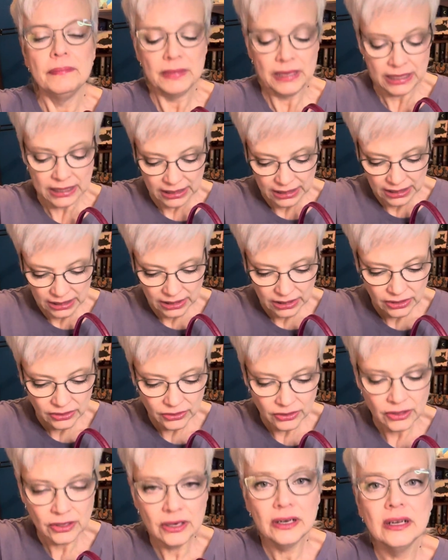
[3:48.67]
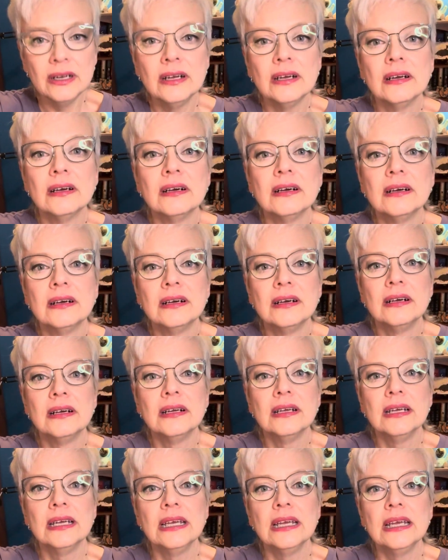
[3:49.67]
In here
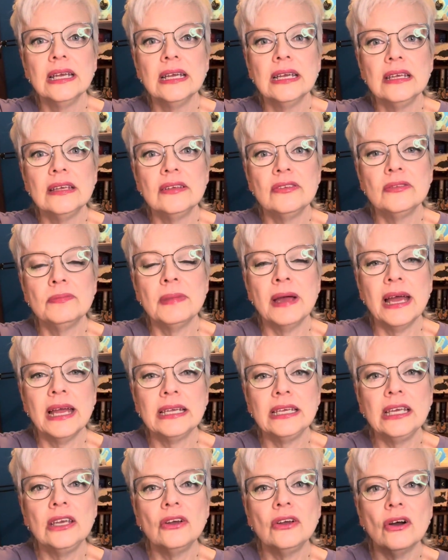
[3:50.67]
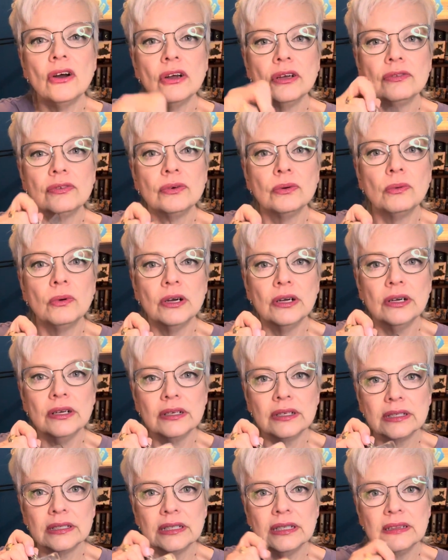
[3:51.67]
is my key card for work,
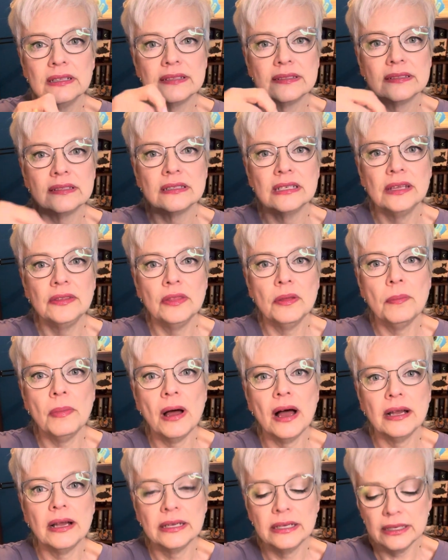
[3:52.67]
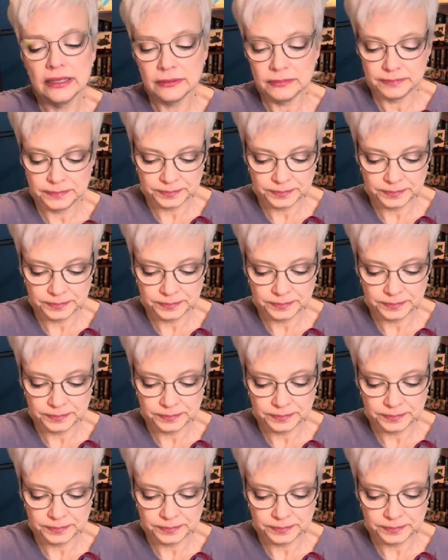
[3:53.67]
and this in the pocket.